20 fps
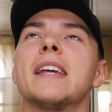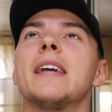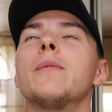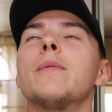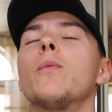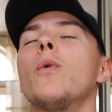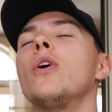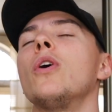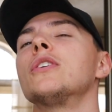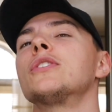
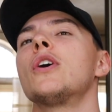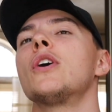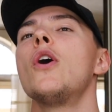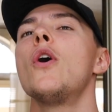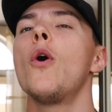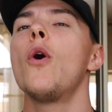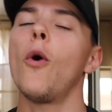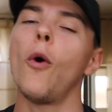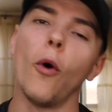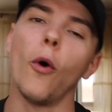it was
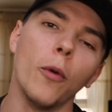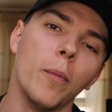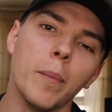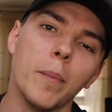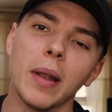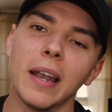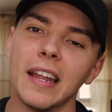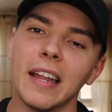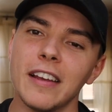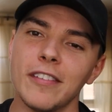
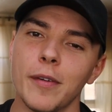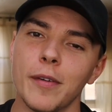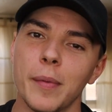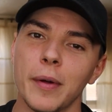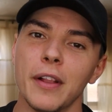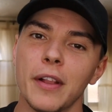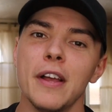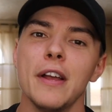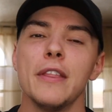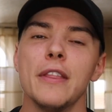
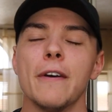unbelievable.